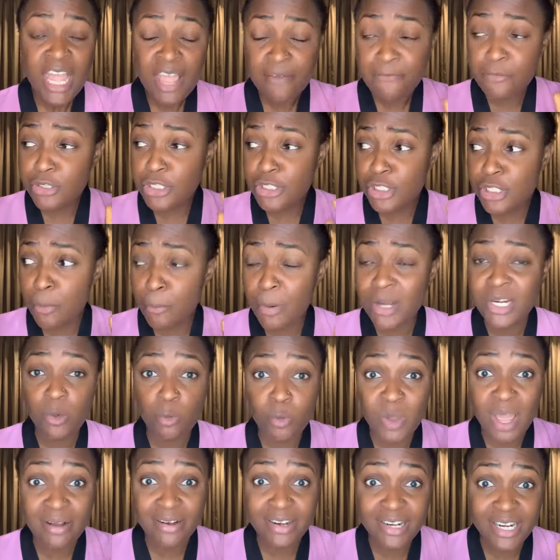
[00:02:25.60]
If you see
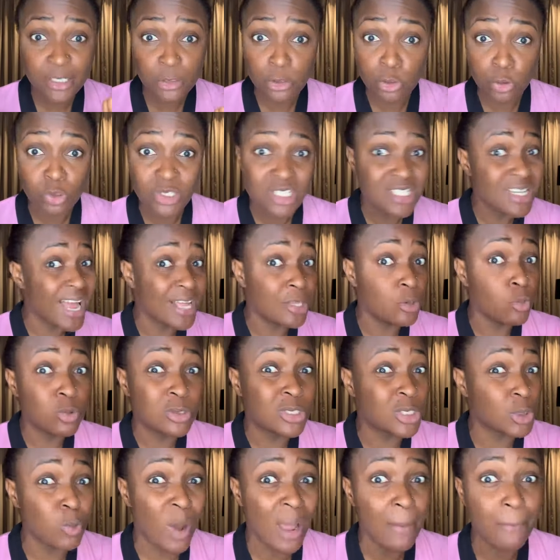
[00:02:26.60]
somebody wearing a suit now,
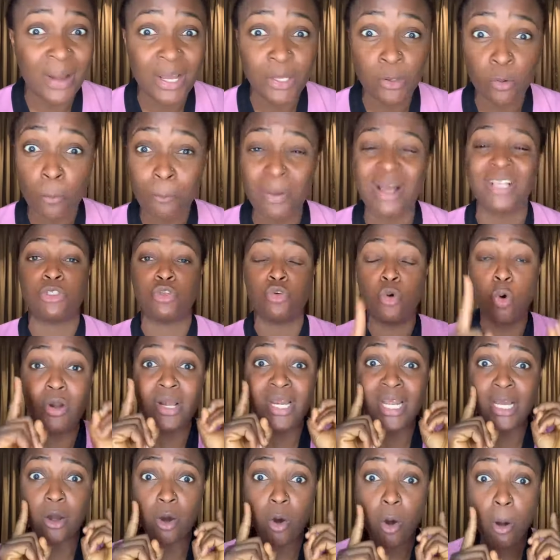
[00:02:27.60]
you swipe and you pass. You
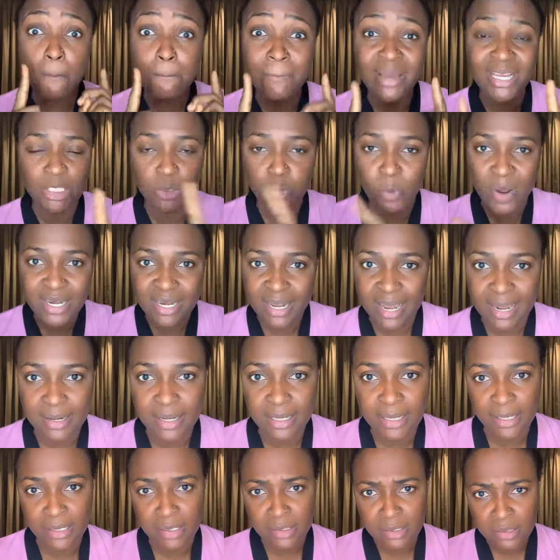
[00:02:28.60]
only comment when they are
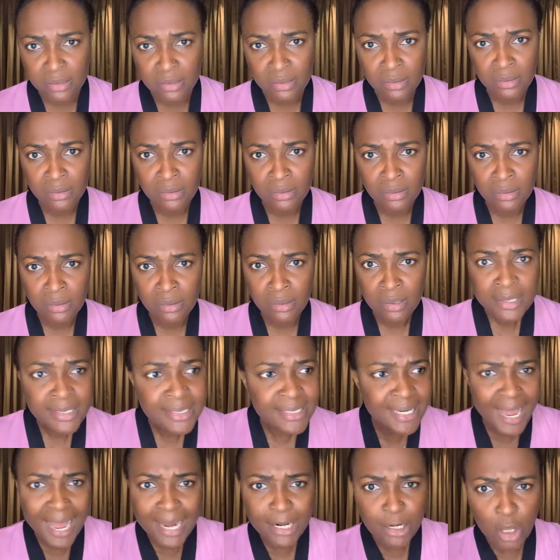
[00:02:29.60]
naked.
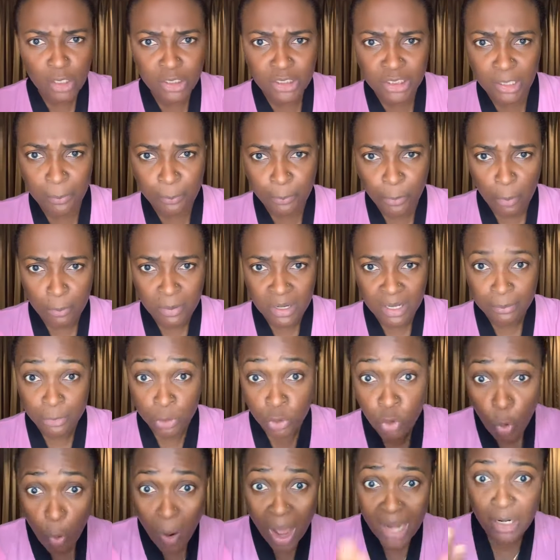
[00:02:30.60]
They are not the
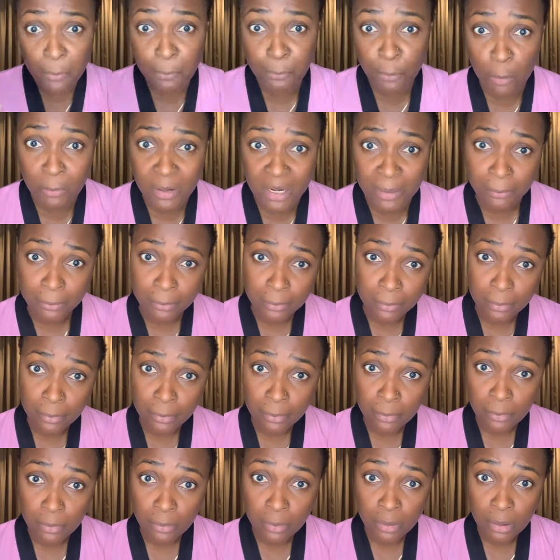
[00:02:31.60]
problem. You are the problem.
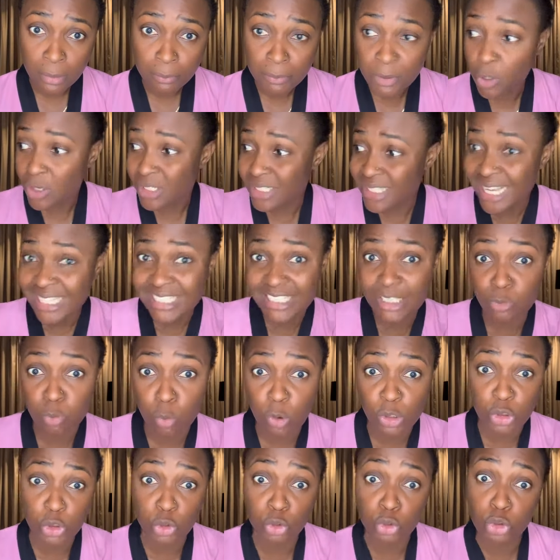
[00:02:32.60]
Because that is
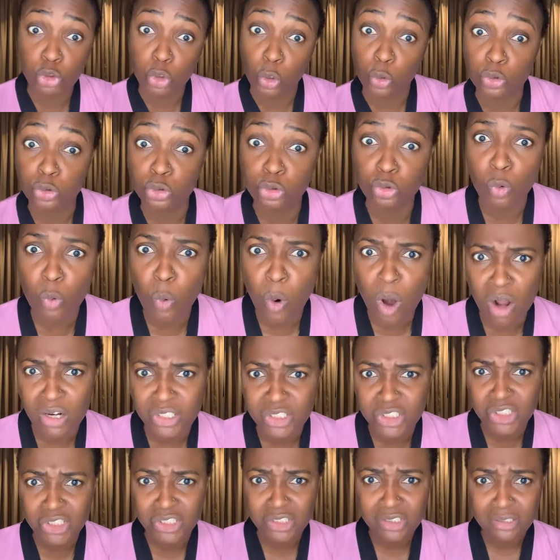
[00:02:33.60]
what you chose to
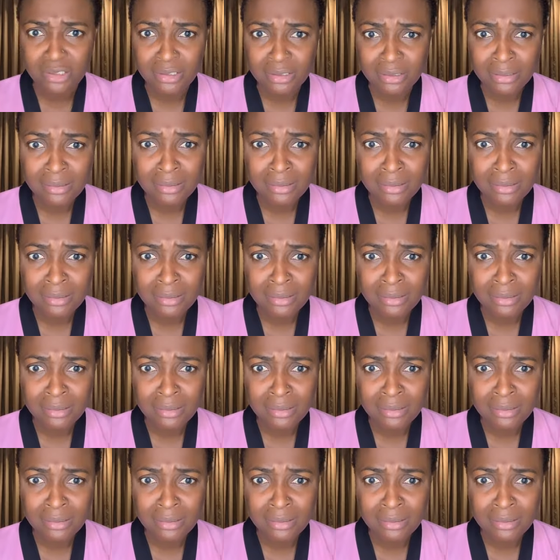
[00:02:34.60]
watch.